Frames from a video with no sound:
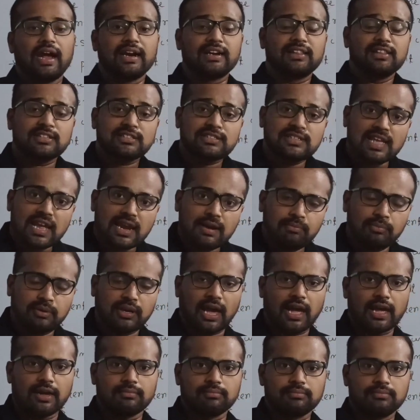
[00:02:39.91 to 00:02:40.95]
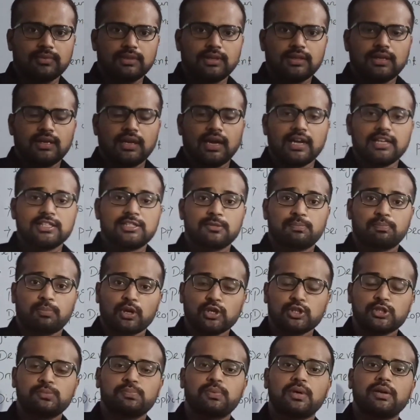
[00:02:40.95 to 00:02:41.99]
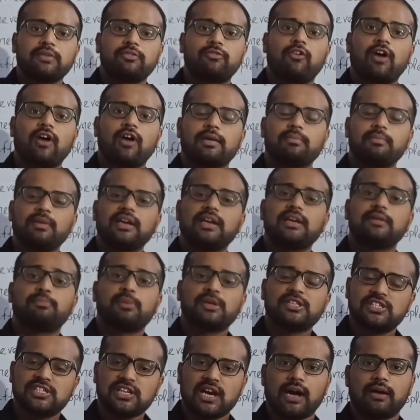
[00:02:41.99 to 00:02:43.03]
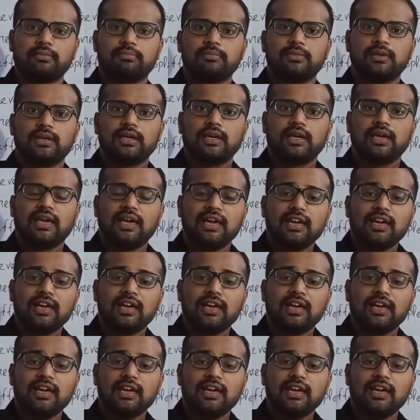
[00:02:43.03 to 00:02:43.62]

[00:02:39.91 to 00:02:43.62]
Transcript: At the same time, as a prosperous farmer in Punjab,